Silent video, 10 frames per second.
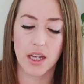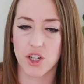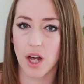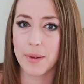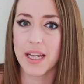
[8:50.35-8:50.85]

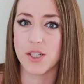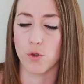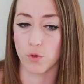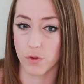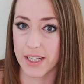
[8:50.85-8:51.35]
Kajabi
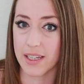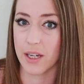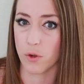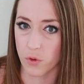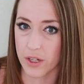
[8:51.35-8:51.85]
is
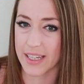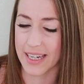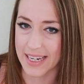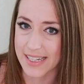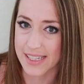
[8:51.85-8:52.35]
really,
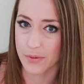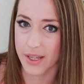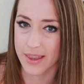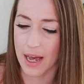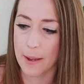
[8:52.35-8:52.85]
really easy
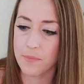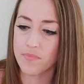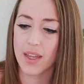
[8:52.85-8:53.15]
with that.